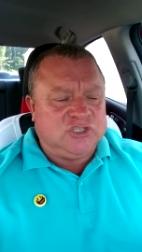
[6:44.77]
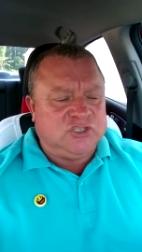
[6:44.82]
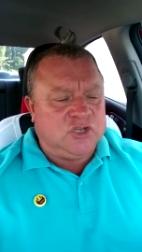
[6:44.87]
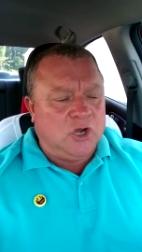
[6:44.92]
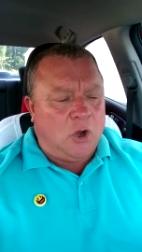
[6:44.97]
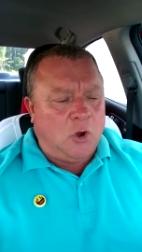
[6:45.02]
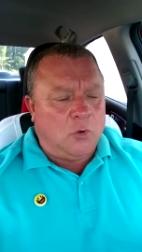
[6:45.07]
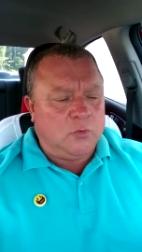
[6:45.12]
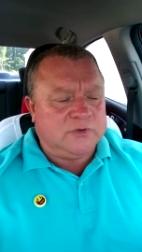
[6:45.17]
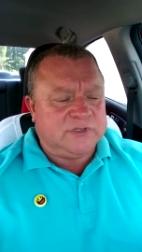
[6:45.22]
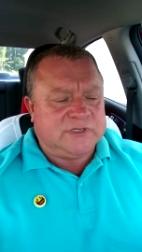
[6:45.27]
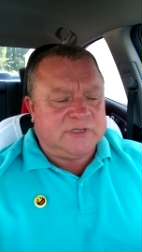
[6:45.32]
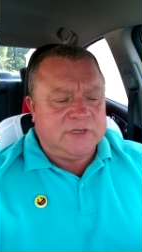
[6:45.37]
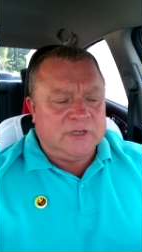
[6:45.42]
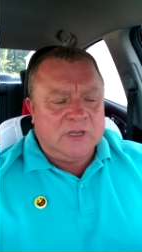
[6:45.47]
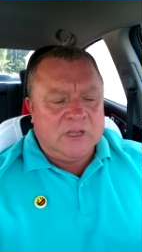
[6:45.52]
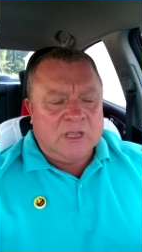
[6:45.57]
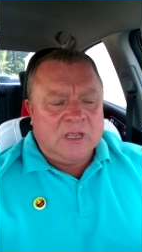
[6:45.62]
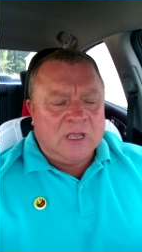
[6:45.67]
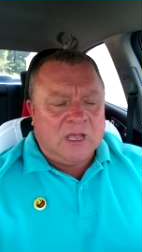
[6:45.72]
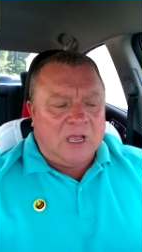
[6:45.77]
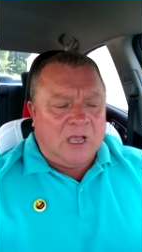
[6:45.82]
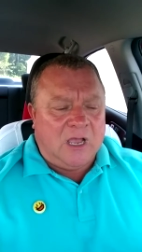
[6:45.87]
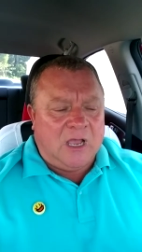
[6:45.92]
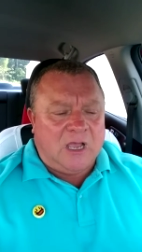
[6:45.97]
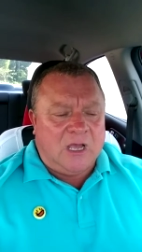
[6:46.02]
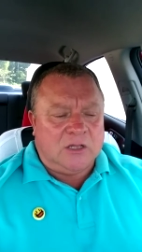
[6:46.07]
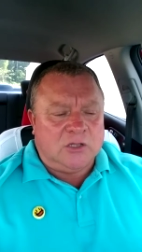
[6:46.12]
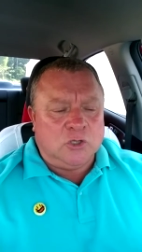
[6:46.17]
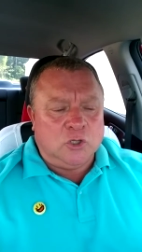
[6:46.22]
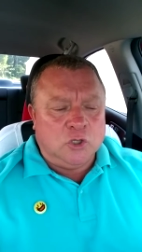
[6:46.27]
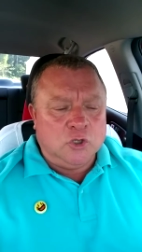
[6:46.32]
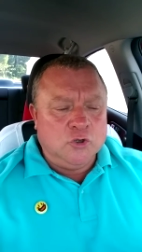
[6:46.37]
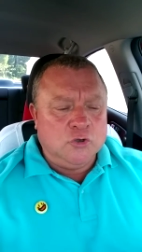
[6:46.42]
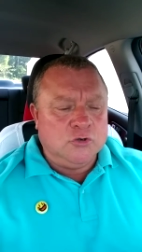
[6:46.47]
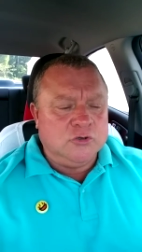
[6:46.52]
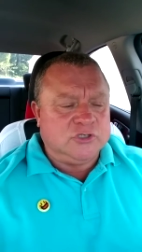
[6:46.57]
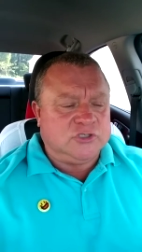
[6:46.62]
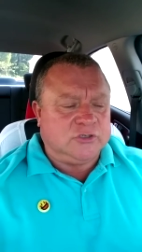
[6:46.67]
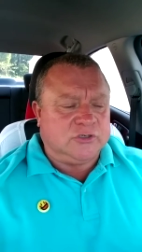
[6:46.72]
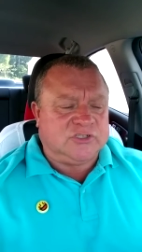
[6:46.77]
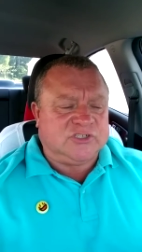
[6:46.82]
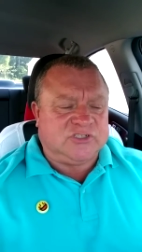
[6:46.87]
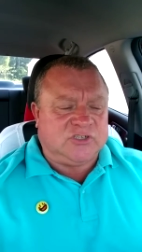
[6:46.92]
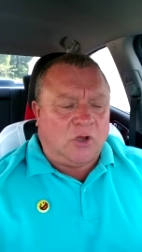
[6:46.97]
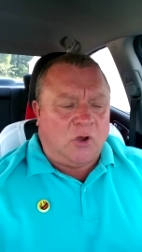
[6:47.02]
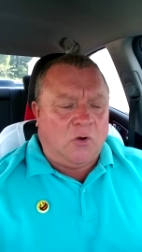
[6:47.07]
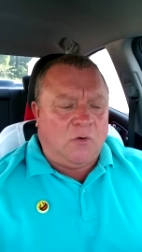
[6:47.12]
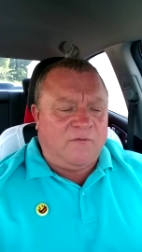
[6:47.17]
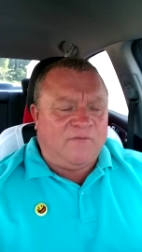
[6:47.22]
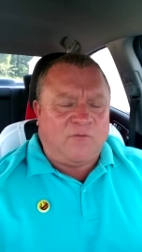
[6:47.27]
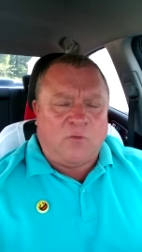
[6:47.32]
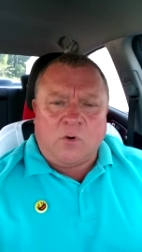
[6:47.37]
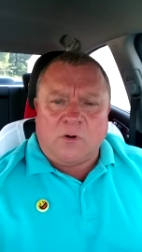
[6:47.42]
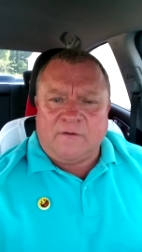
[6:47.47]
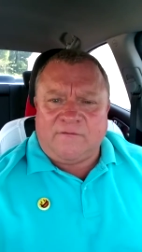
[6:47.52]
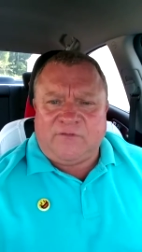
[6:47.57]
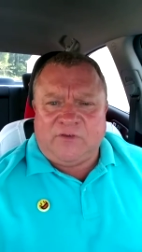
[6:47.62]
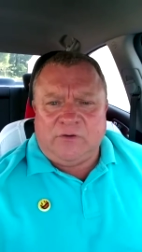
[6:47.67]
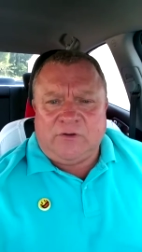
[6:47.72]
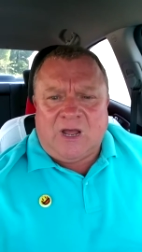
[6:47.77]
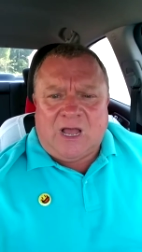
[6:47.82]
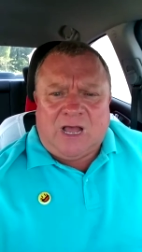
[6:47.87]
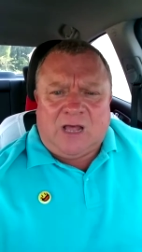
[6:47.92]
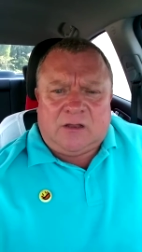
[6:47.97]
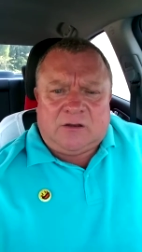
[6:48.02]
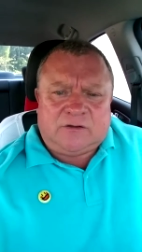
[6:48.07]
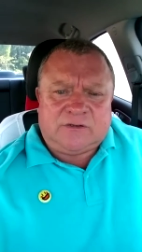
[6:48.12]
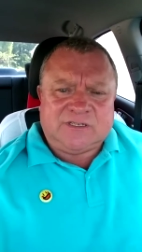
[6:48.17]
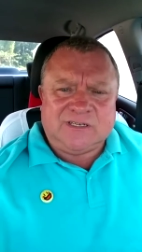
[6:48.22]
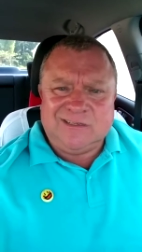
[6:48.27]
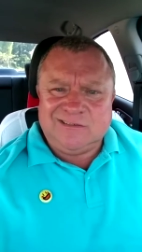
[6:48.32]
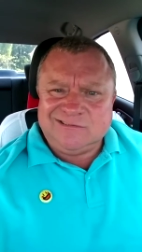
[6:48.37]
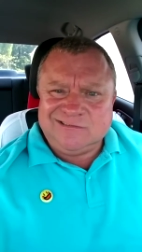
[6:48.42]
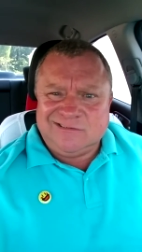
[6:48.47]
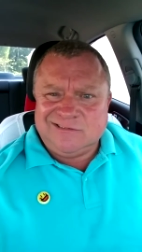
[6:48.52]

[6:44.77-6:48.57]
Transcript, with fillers: Don't uh, lose your soul for a few dollars.